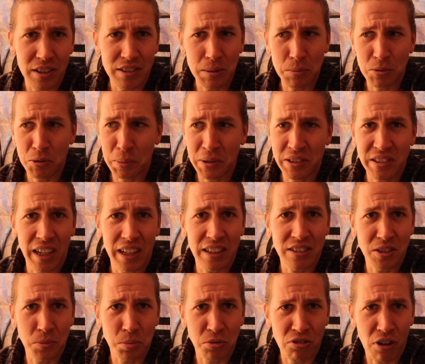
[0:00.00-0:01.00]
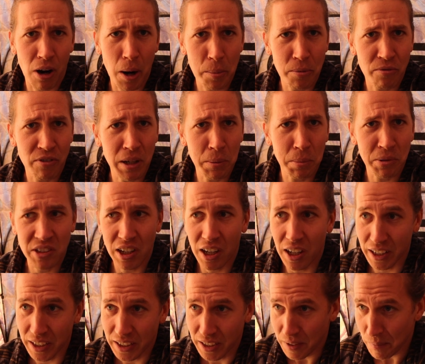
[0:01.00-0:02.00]
seem to be saying subscribed really
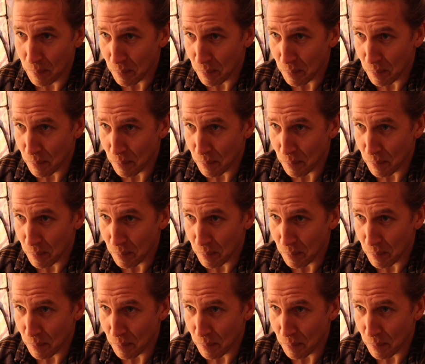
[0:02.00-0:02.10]
bizarrely.